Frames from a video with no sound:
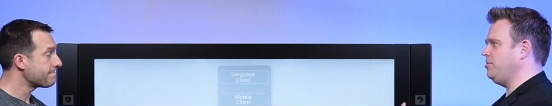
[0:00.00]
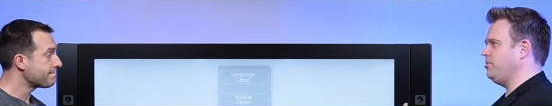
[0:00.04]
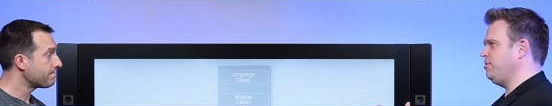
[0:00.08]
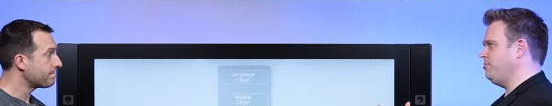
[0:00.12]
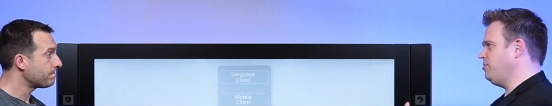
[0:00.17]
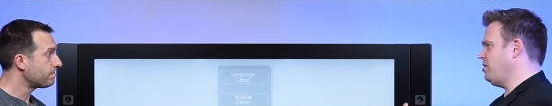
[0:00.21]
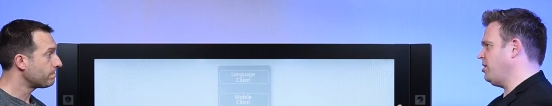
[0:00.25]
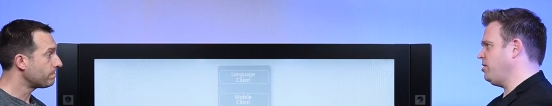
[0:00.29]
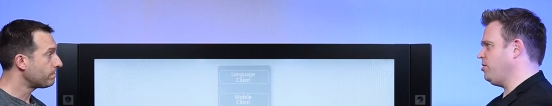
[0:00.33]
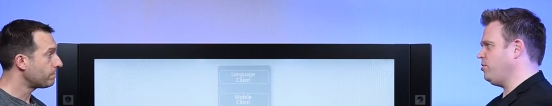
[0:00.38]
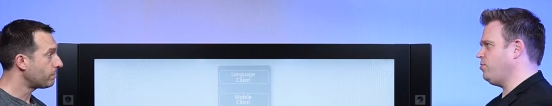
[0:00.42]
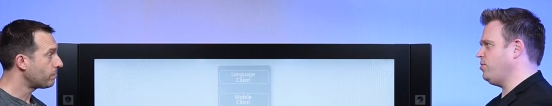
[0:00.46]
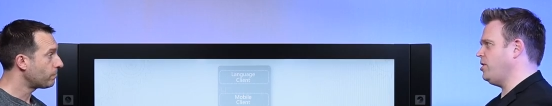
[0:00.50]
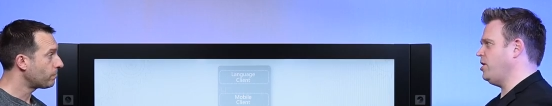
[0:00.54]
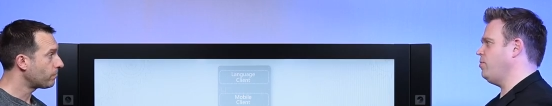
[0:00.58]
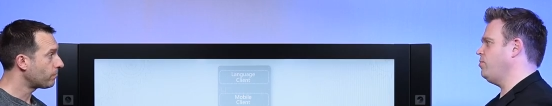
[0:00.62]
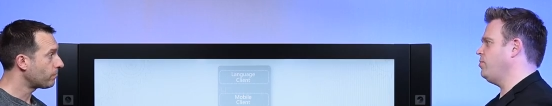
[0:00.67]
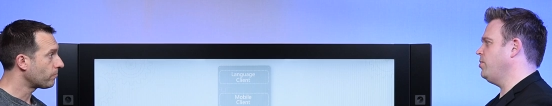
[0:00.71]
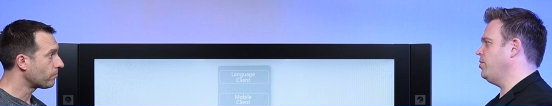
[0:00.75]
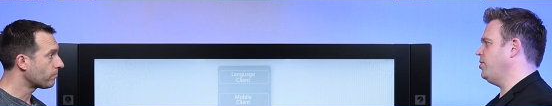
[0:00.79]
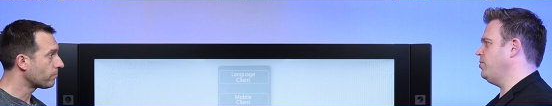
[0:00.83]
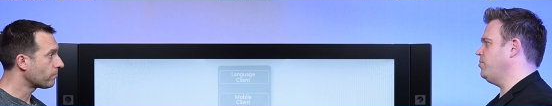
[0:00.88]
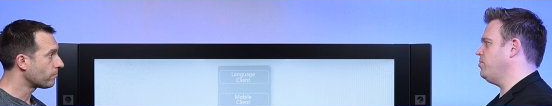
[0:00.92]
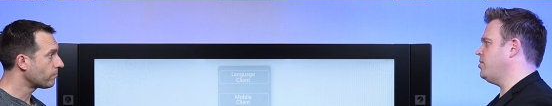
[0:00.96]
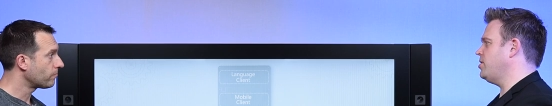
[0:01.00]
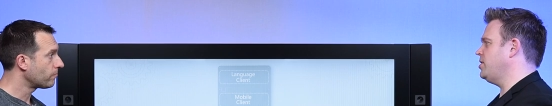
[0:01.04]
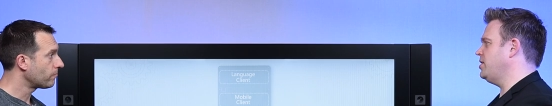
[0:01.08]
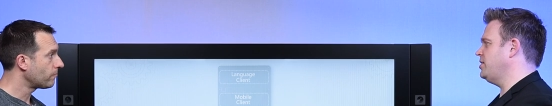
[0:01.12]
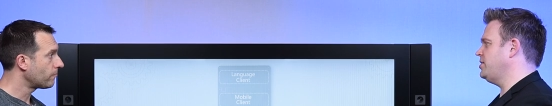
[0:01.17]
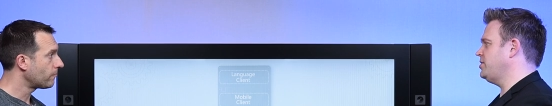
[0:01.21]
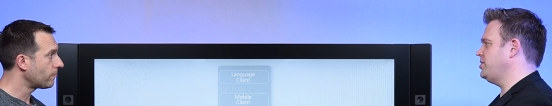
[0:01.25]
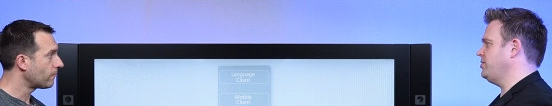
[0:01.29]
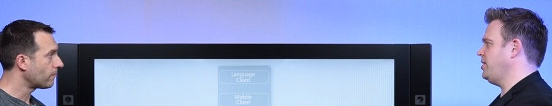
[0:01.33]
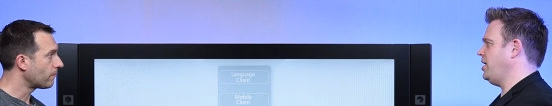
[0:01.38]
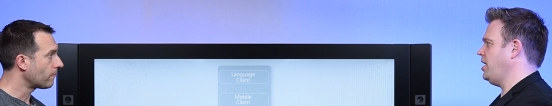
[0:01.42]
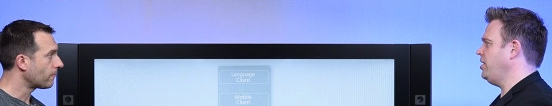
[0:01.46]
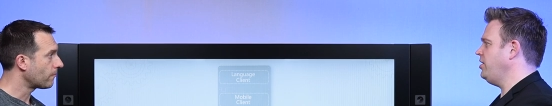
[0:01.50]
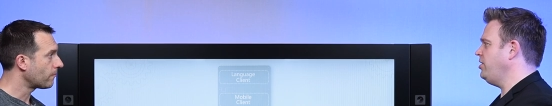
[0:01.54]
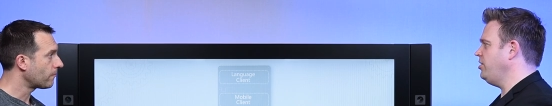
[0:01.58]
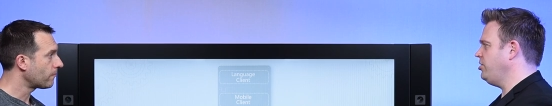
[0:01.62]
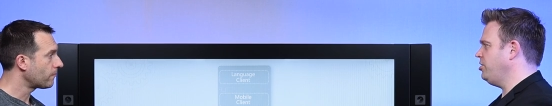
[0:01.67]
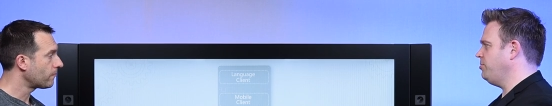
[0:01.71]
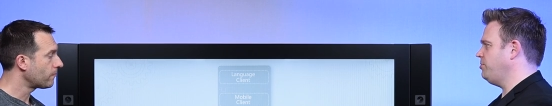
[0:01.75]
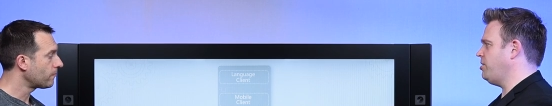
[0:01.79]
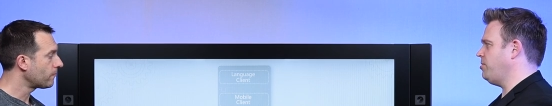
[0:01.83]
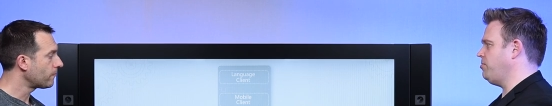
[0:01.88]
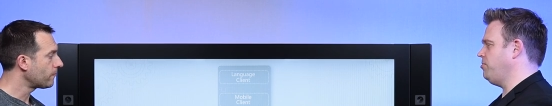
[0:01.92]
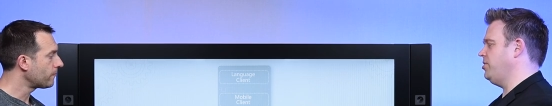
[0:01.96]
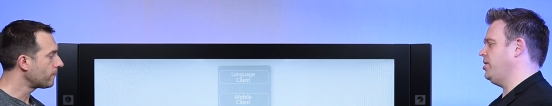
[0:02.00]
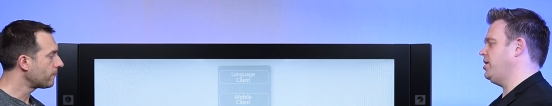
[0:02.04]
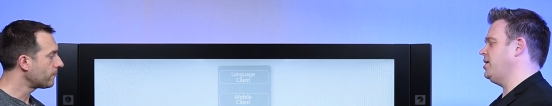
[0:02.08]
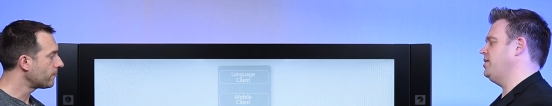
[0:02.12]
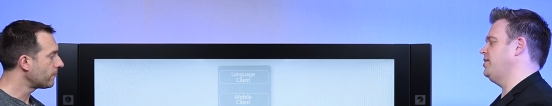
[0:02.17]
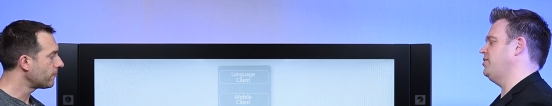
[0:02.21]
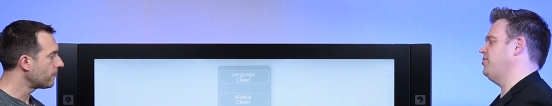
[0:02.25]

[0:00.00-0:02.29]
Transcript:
Speaker 1: but not quite where you want it to. How do you go about breaking